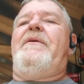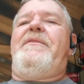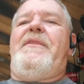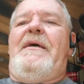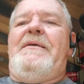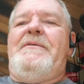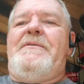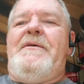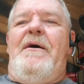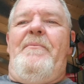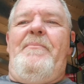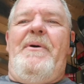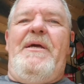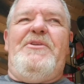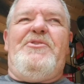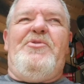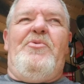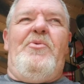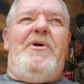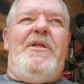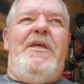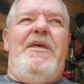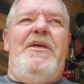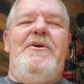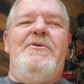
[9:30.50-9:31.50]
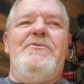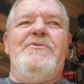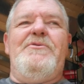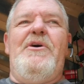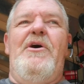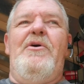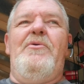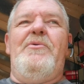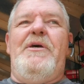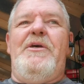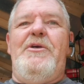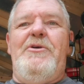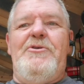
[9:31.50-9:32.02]
that thing's got to be 20 years
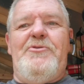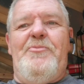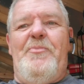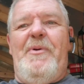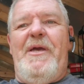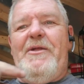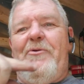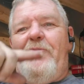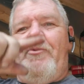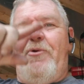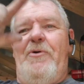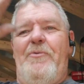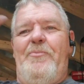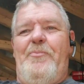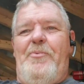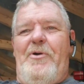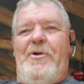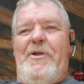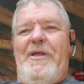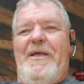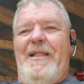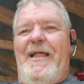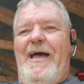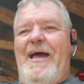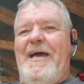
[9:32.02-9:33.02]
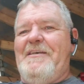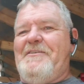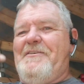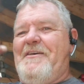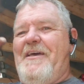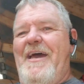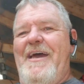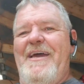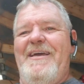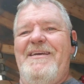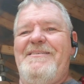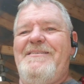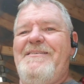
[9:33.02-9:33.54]
old. It used to be in a real pretty glass
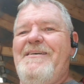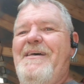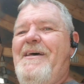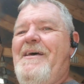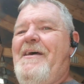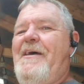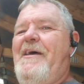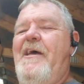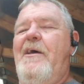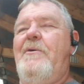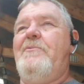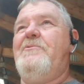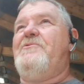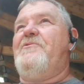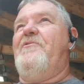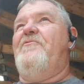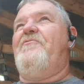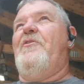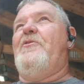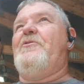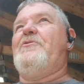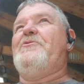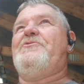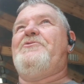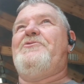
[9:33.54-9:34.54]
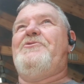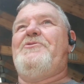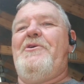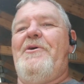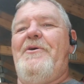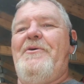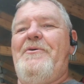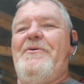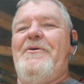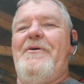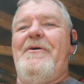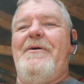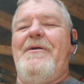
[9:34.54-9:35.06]
case. It was the first
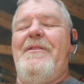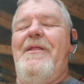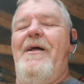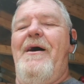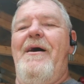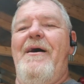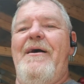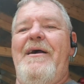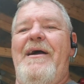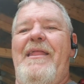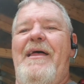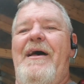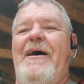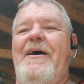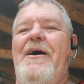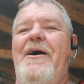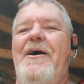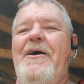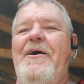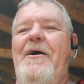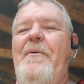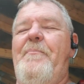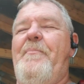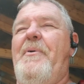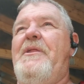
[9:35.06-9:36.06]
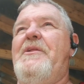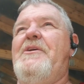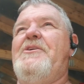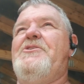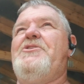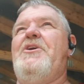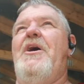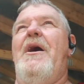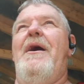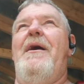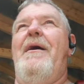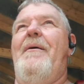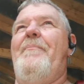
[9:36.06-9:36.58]
clock that I hung up in the
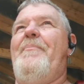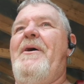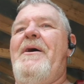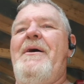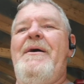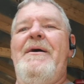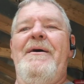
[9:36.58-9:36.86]
shop.